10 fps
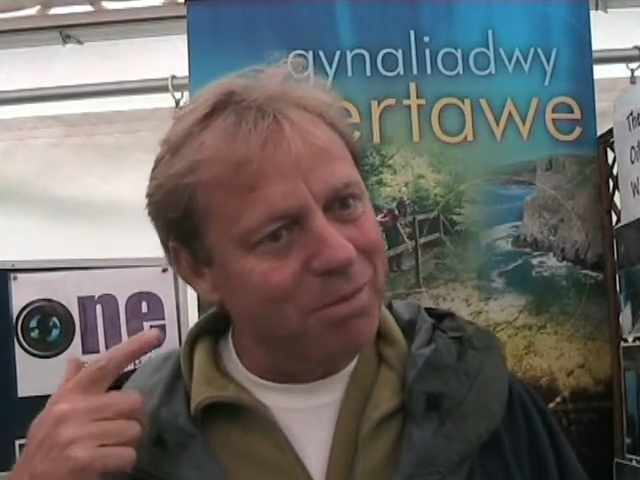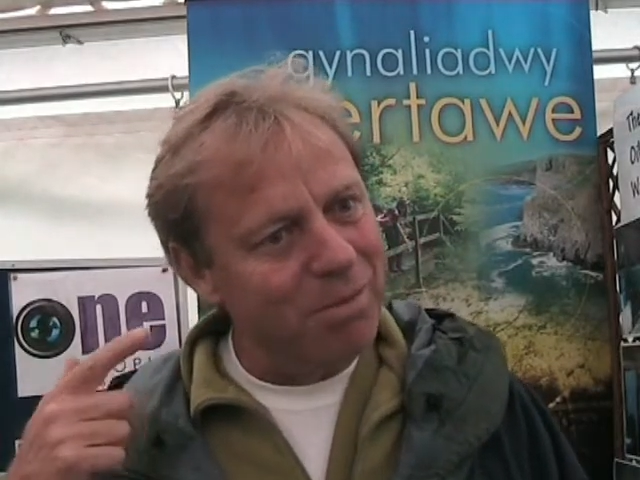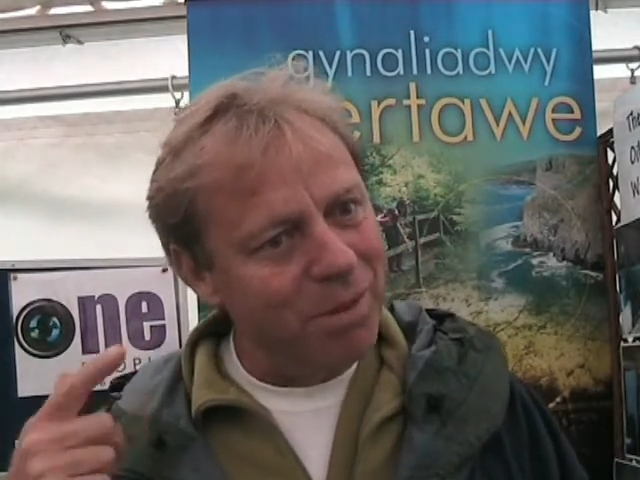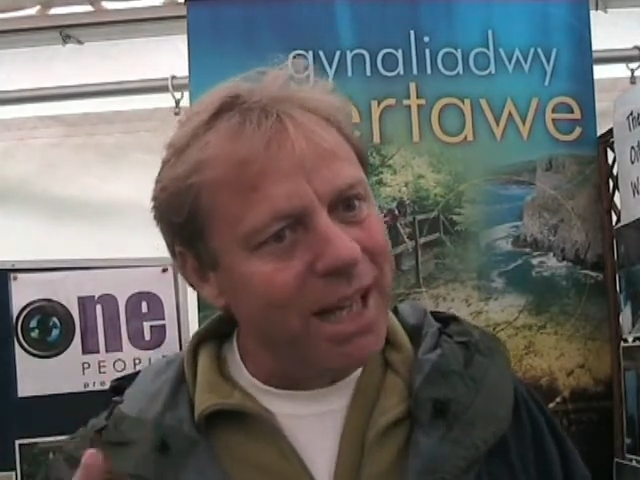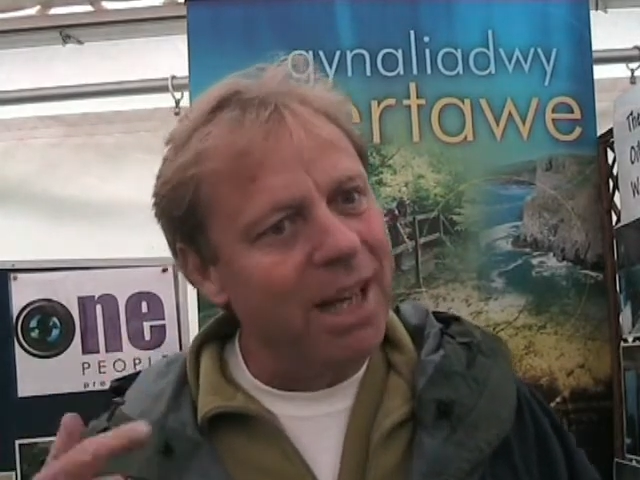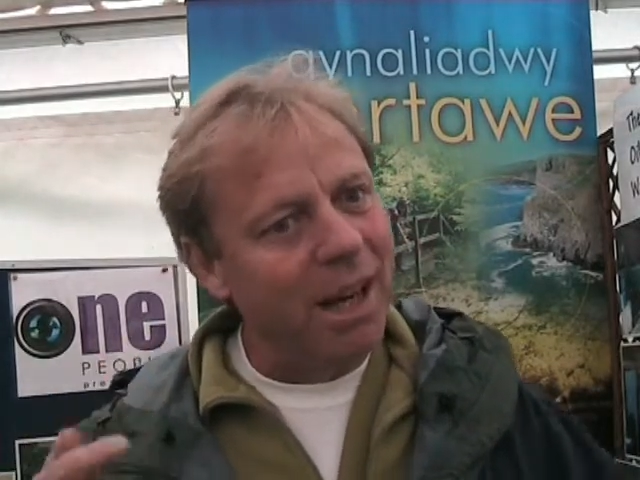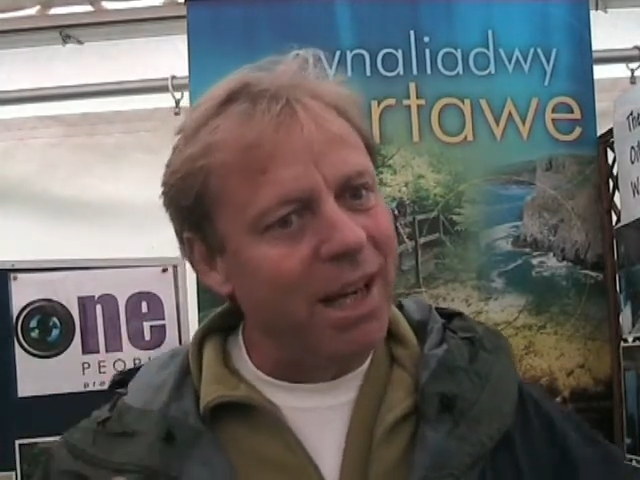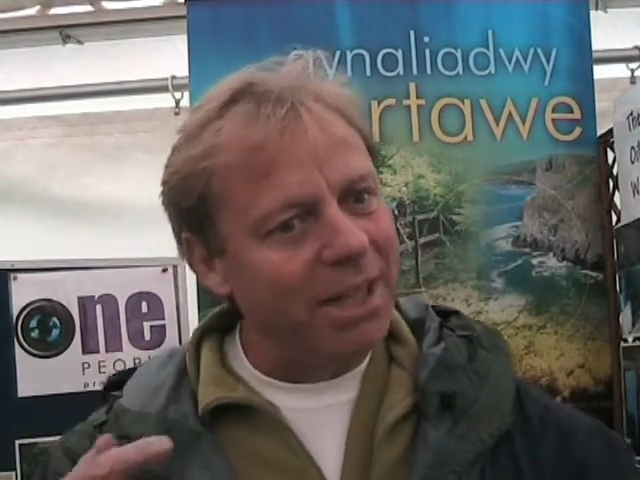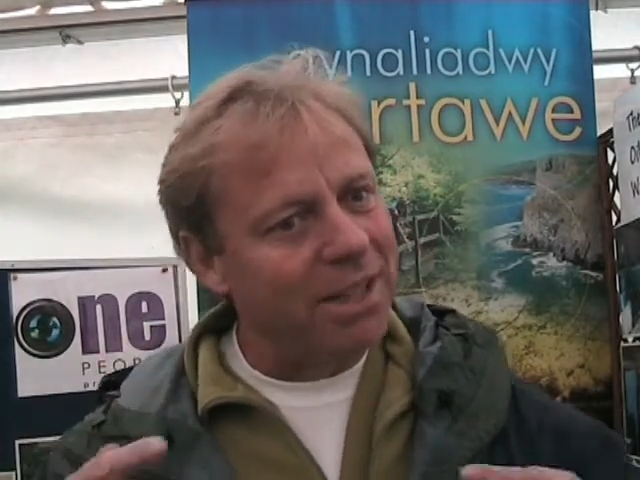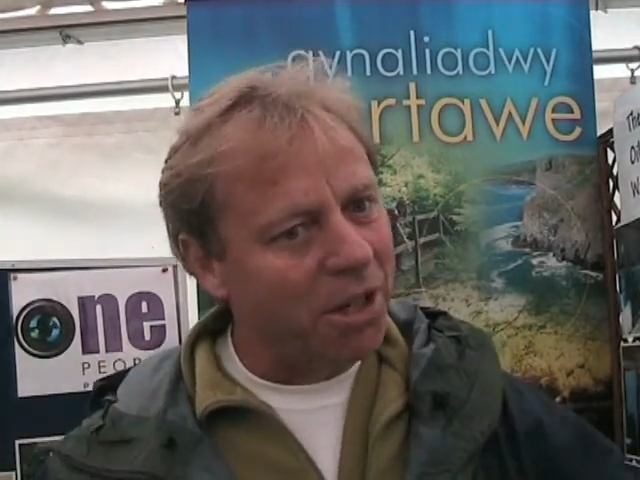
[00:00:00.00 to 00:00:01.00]

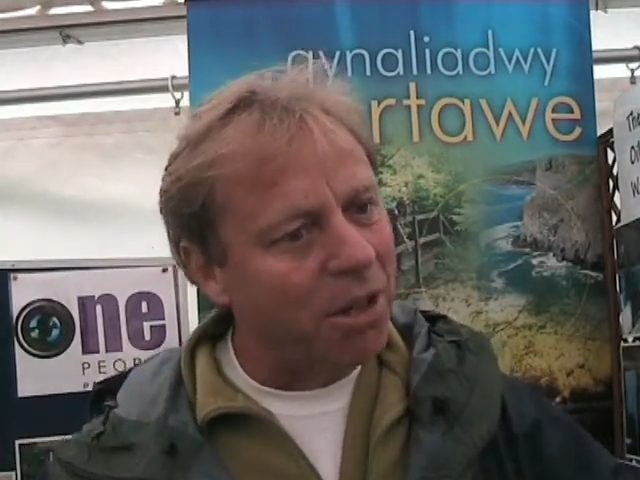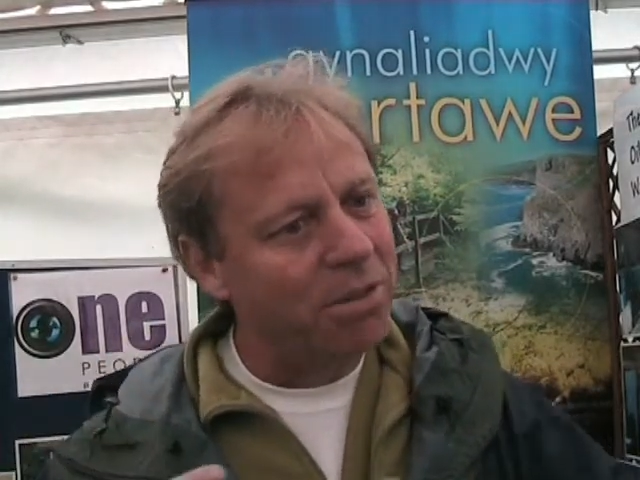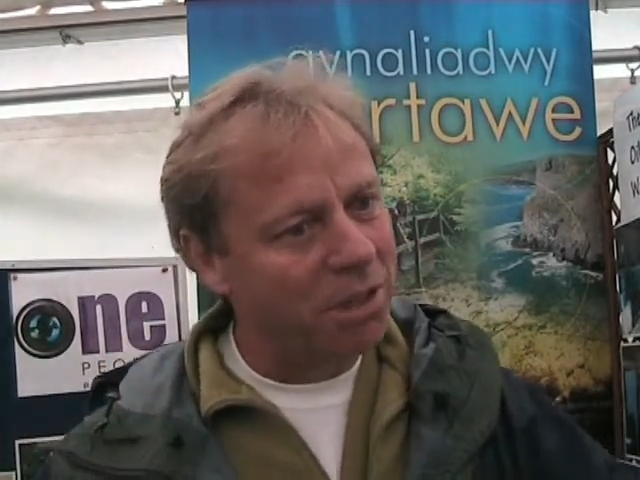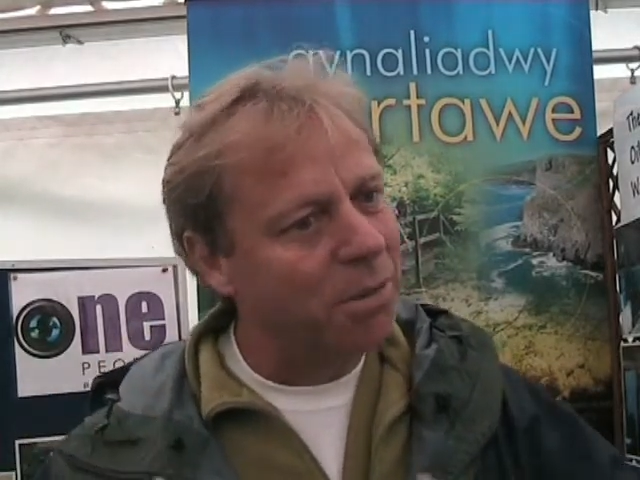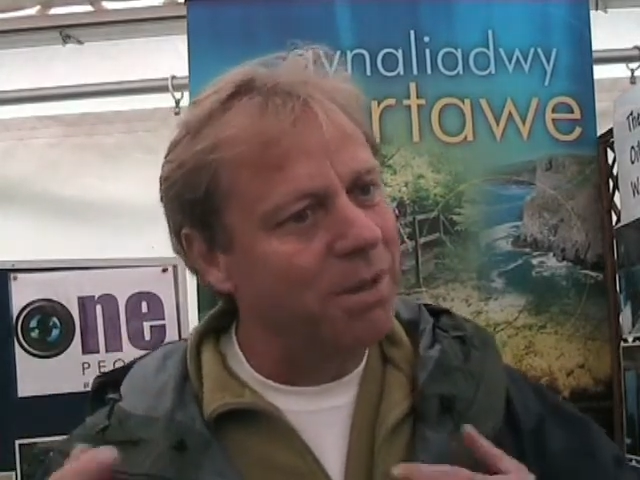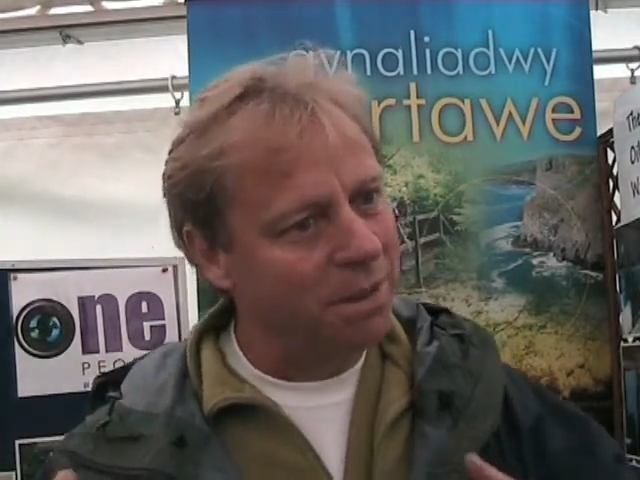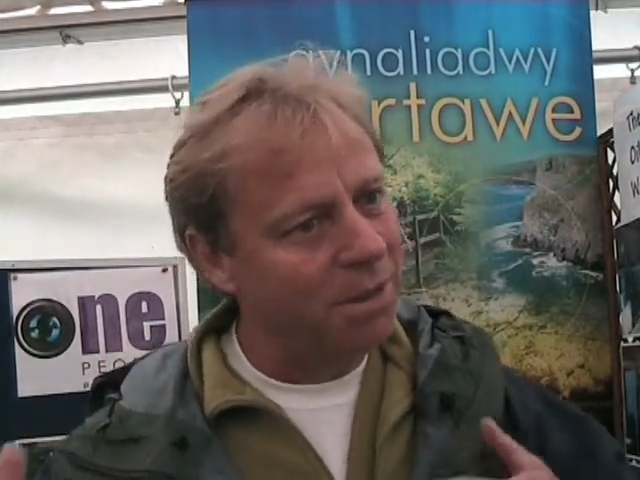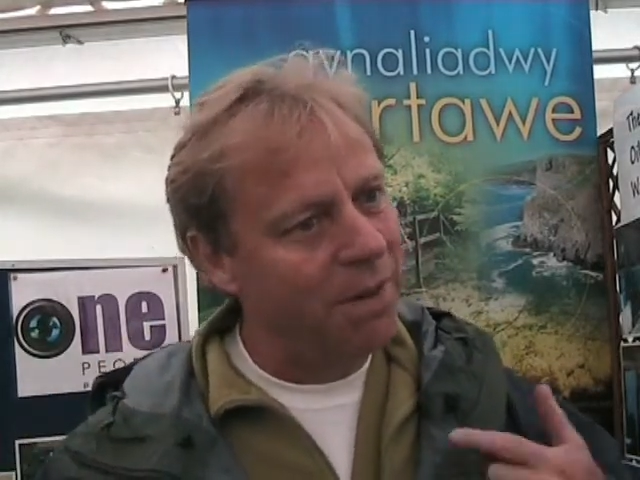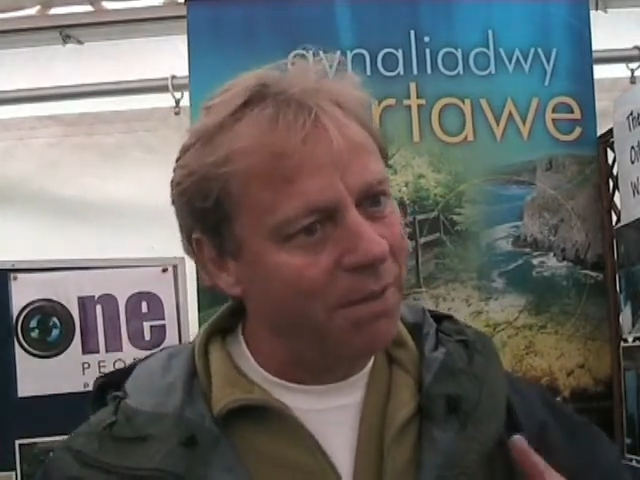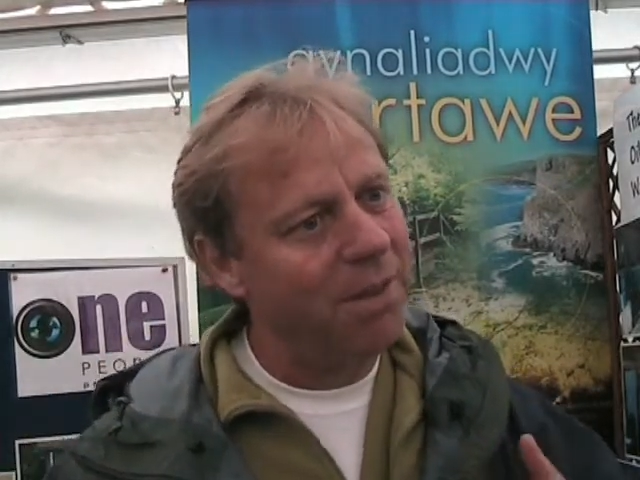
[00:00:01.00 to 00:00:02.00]
realize the consequence
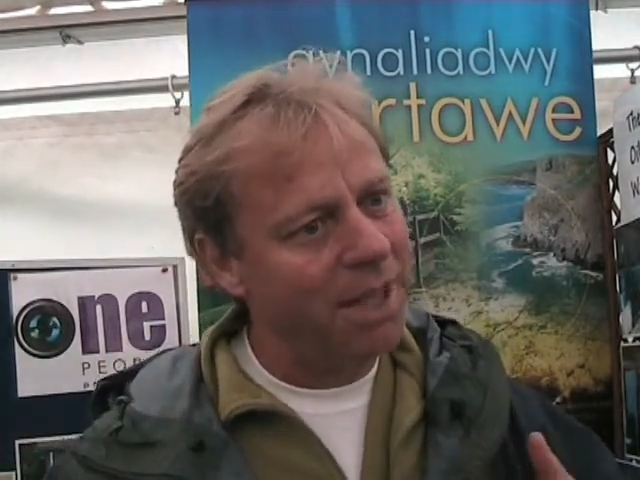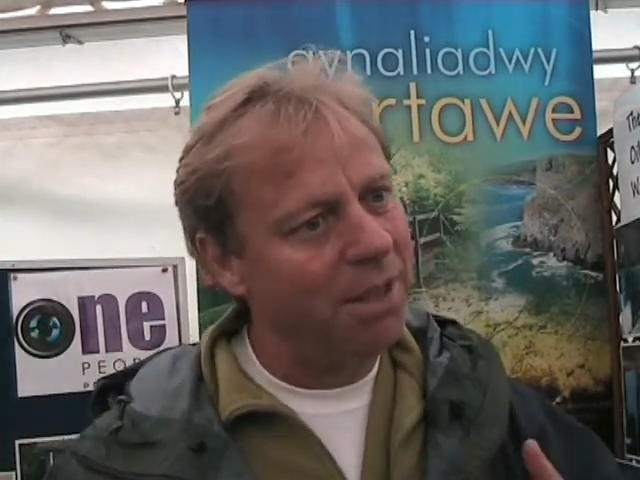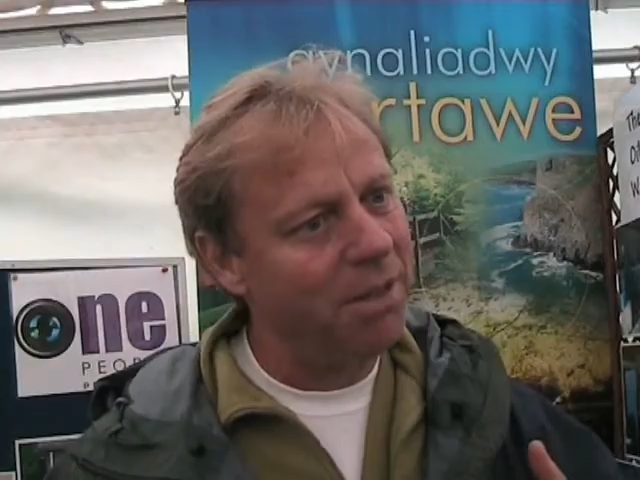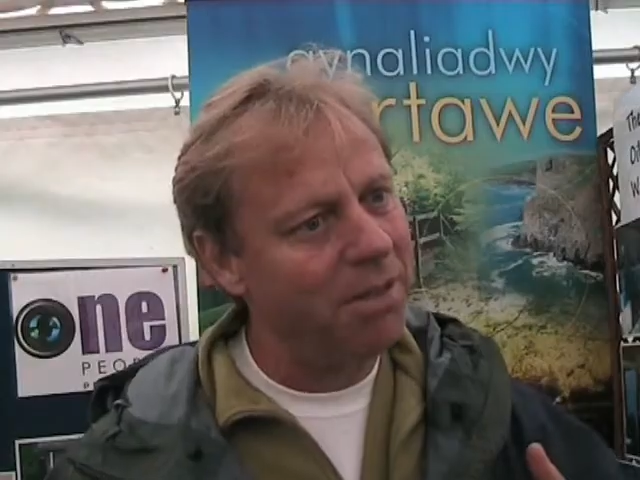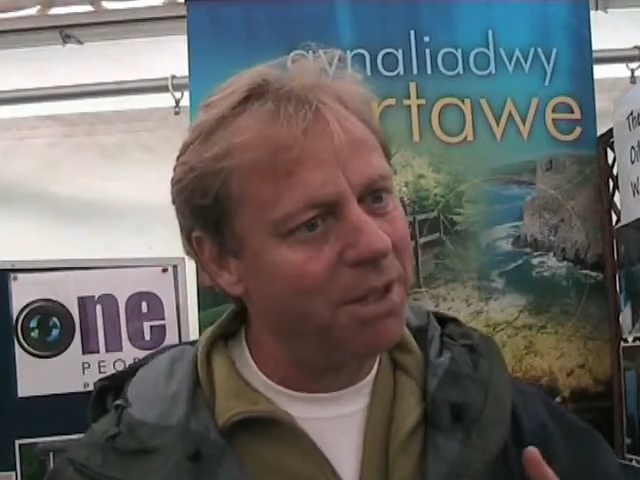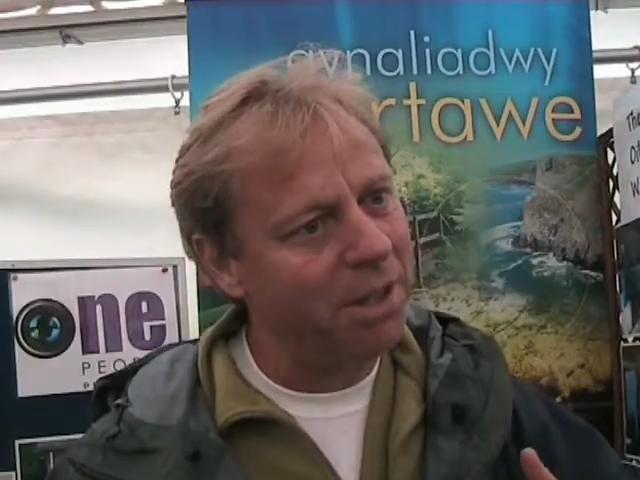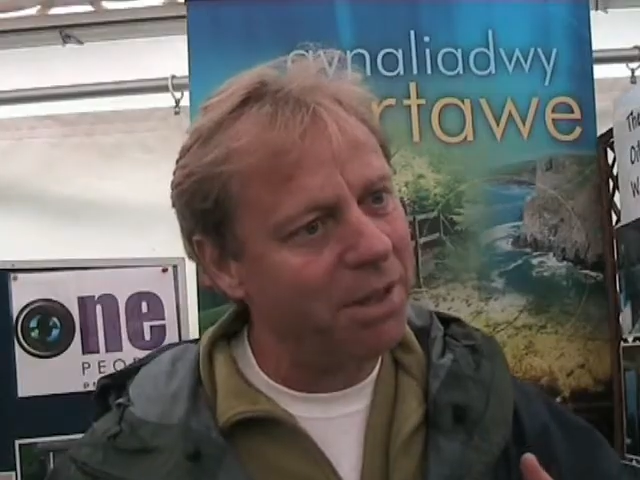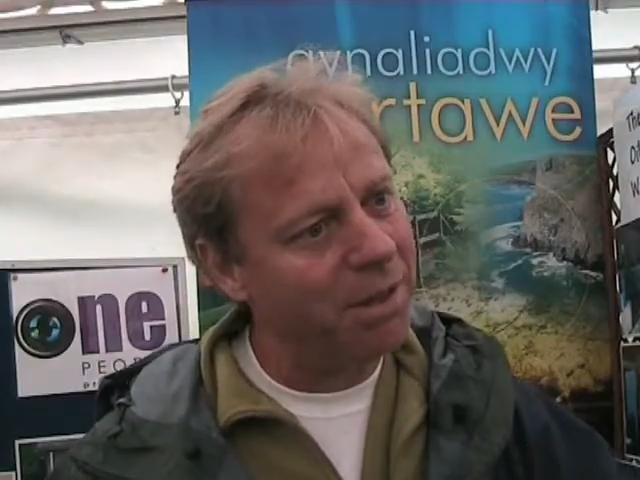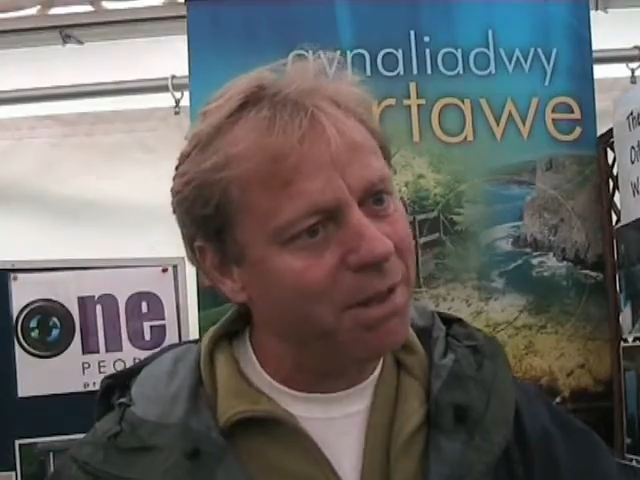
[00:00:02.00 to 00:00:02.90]
of everything you do.